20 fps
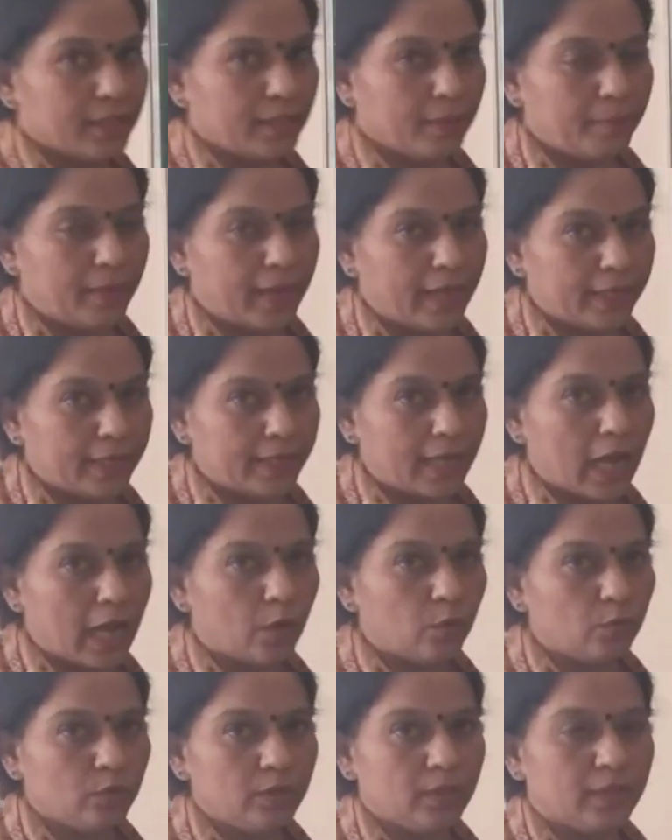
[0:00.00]
They break
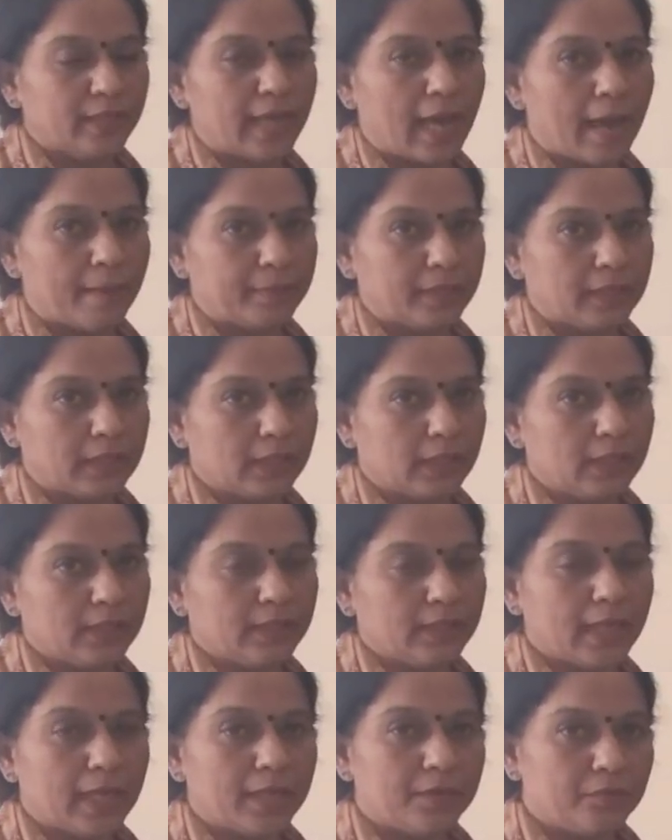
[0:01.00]
down chemicals
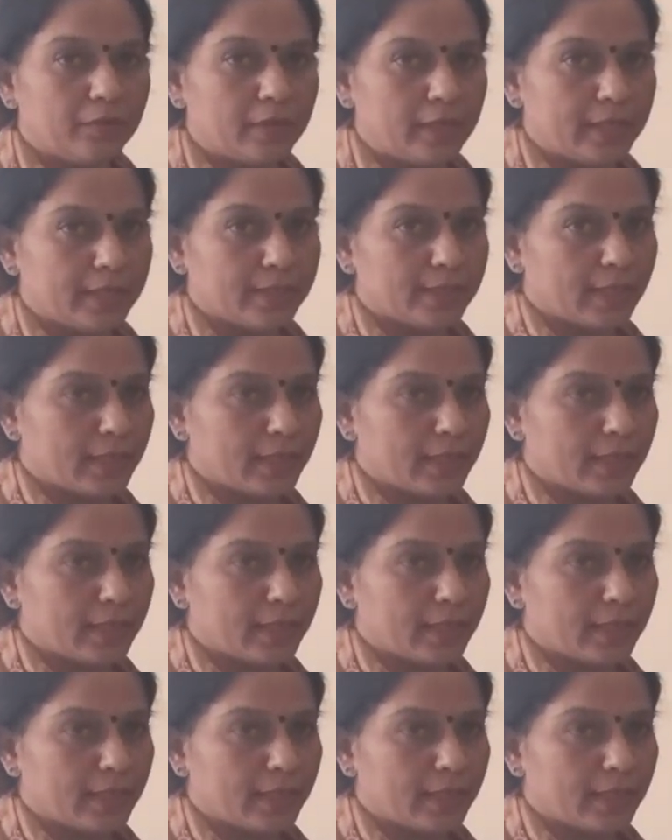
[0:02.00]
and release